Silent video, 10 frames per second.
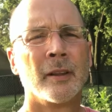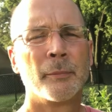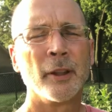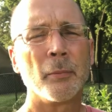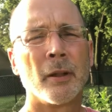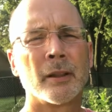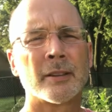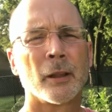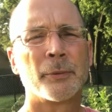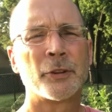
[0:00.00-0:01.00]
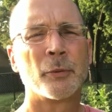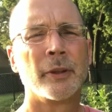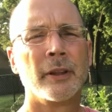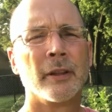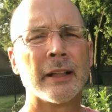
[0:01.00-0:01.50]
Pill bugs are
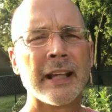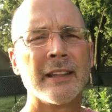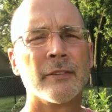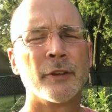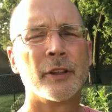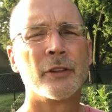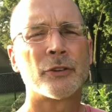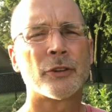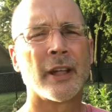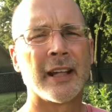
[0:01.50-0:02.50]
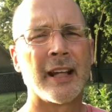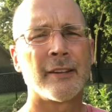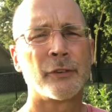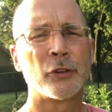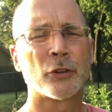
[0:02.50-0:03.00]
between 1/8 of an inch and
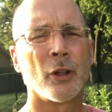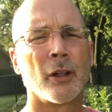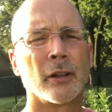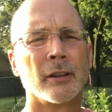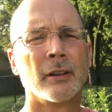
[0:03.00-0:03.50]
1/2 inch long,